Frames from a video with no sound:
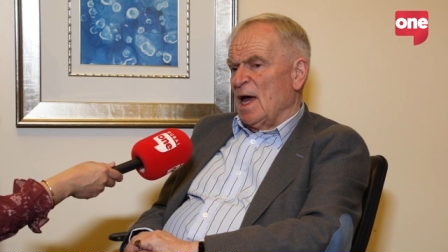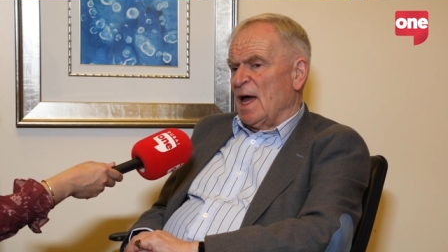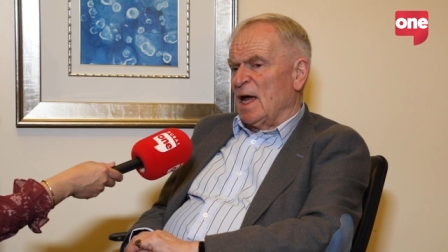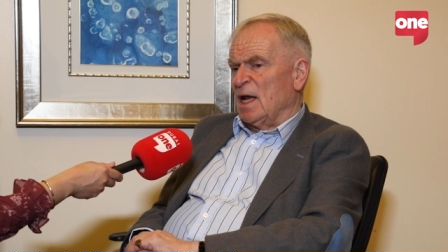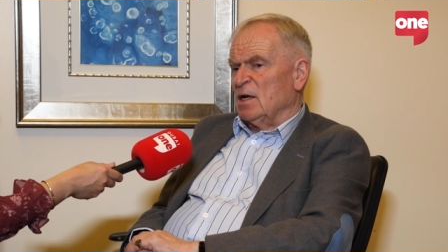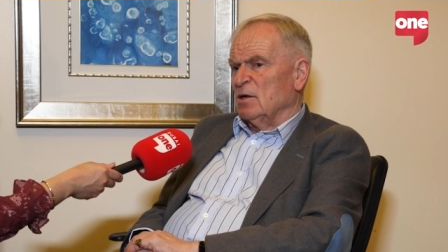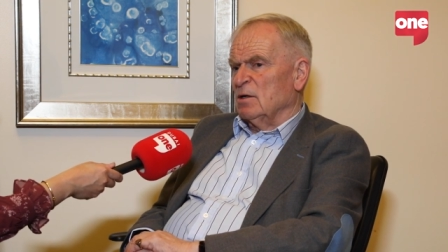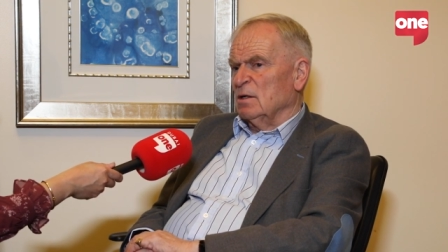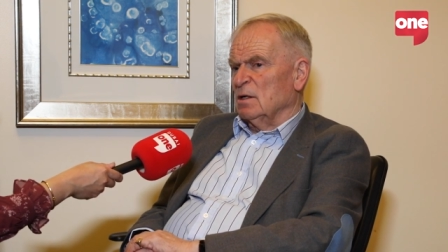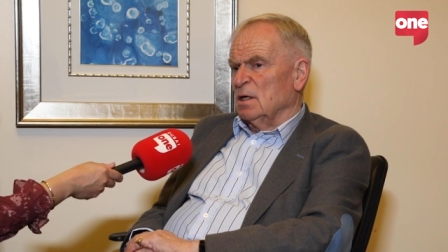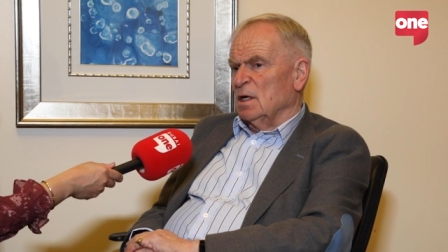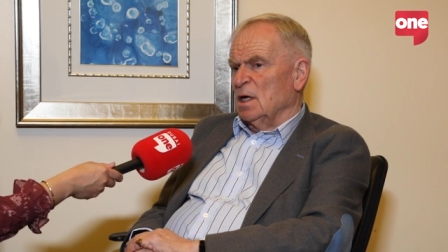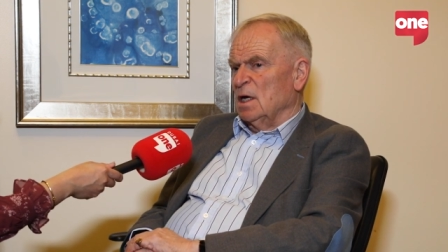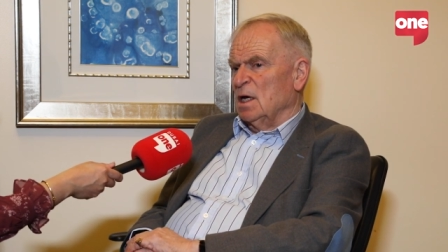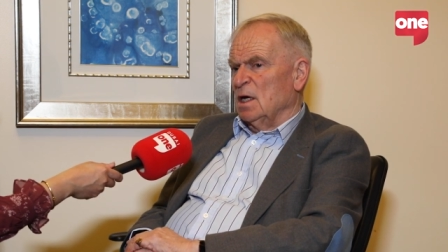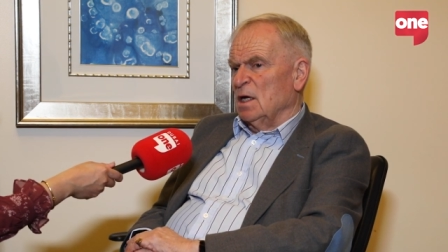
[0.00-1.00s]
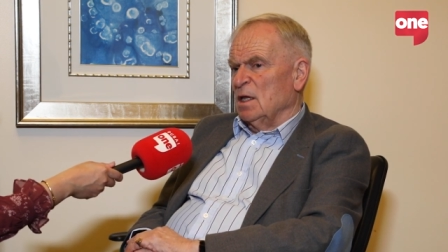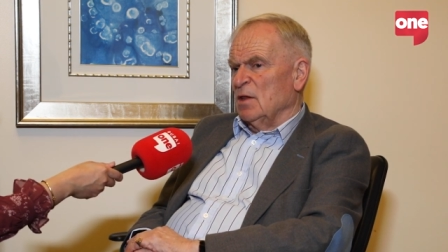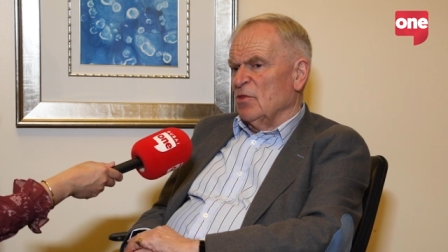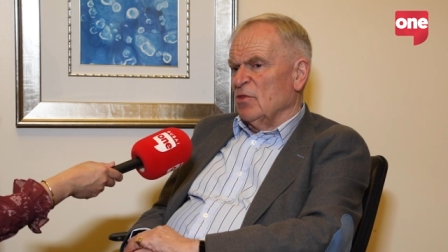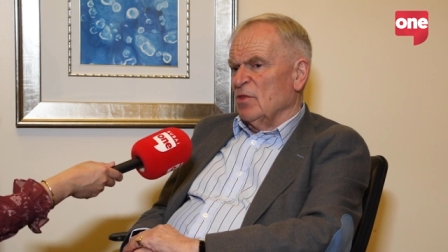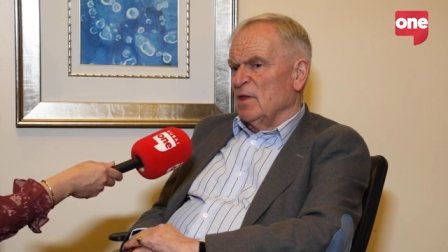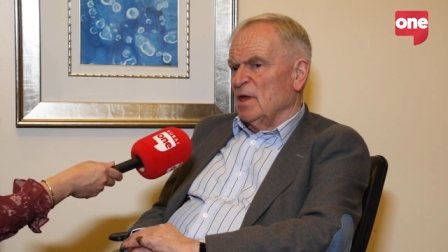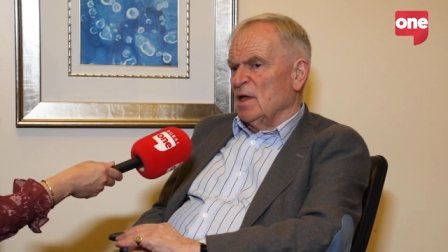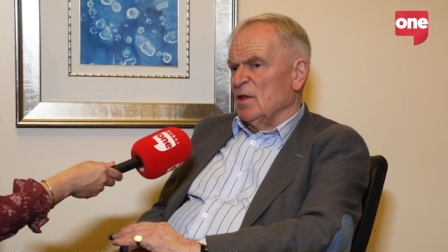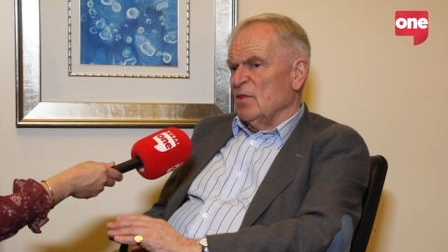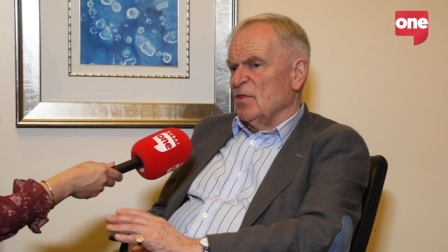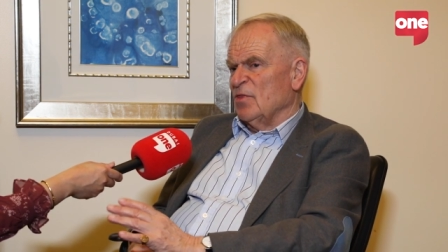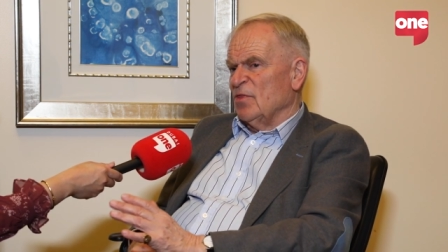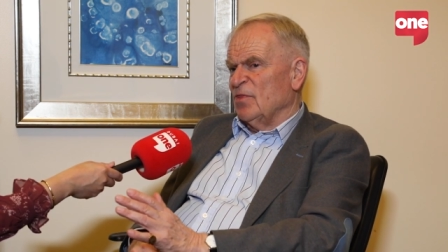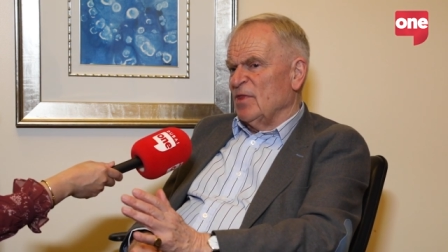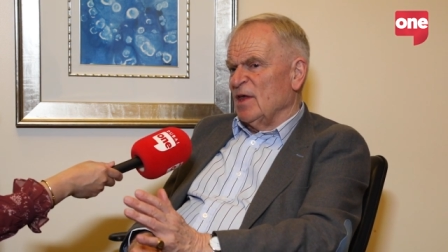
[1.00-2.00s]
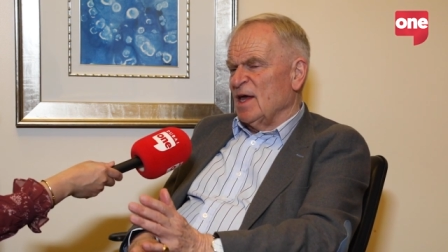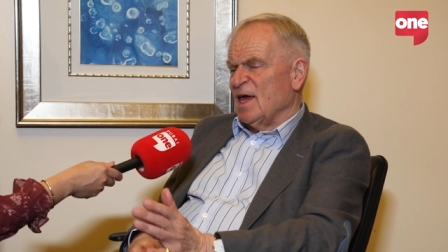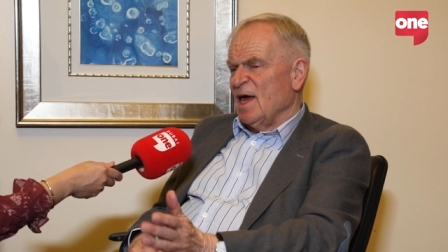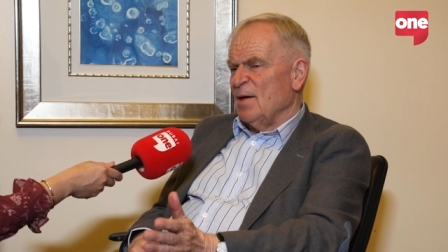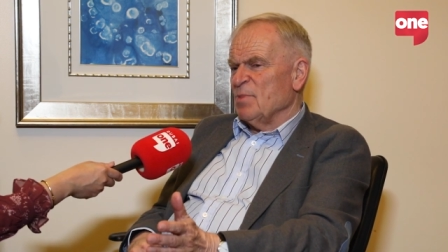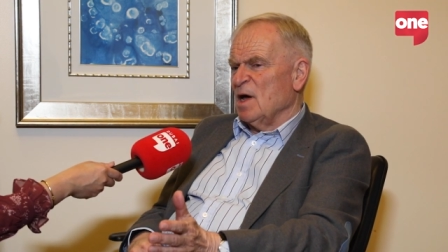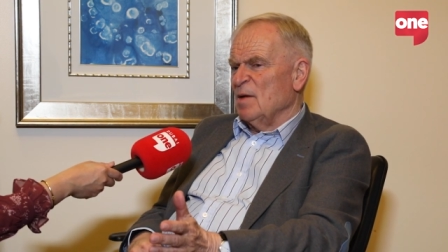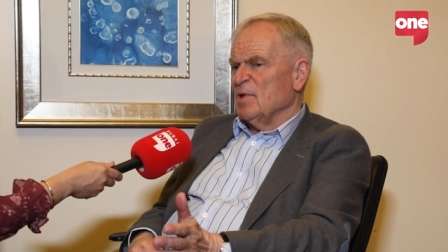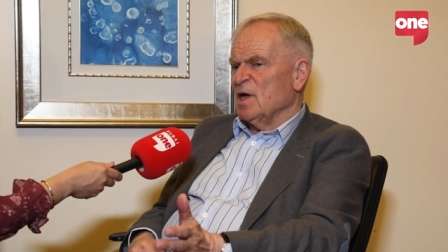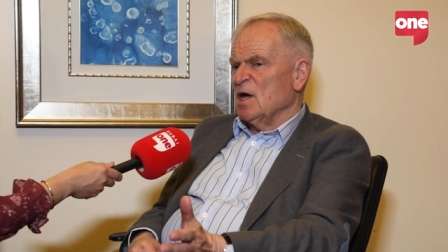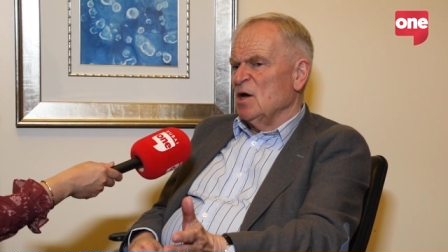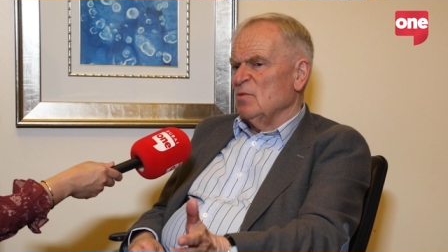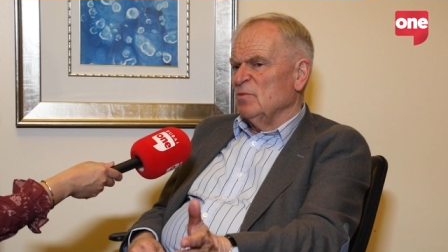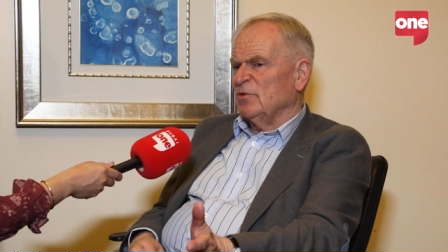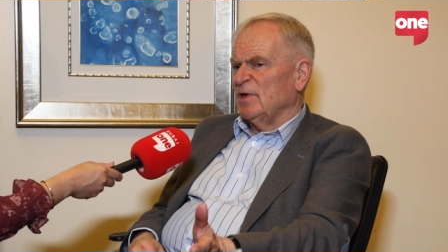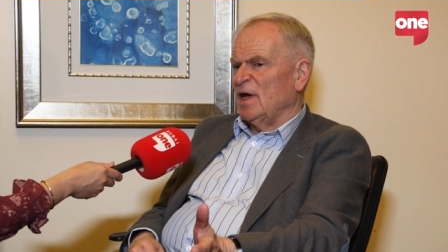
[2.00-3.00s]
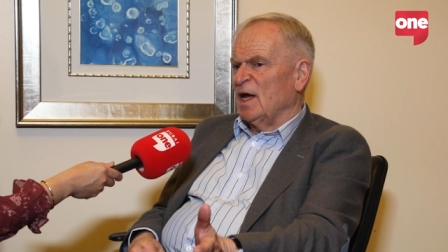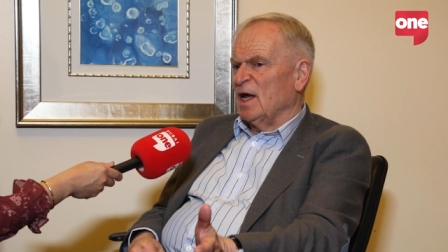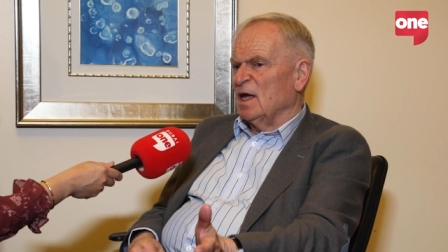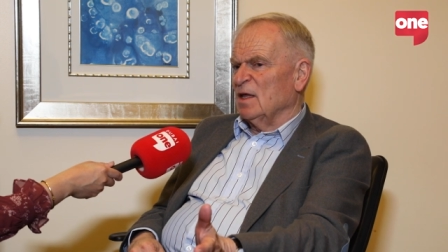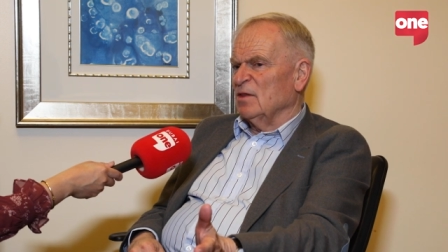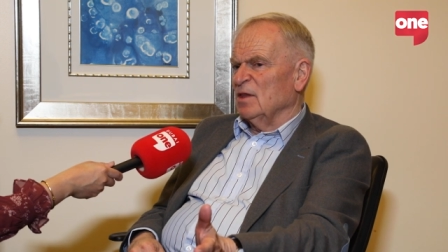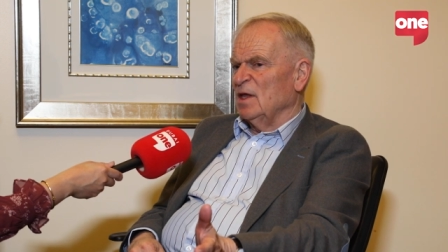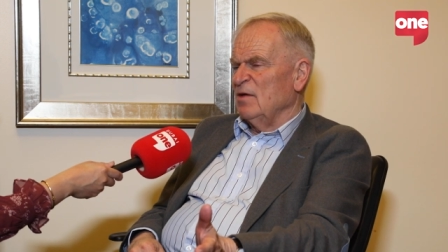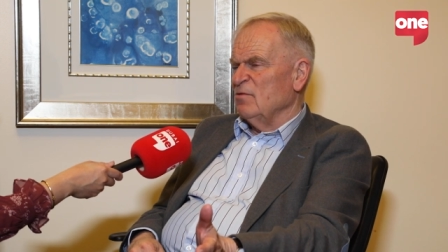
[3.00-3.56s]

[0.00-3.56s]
And they kept coming home saying,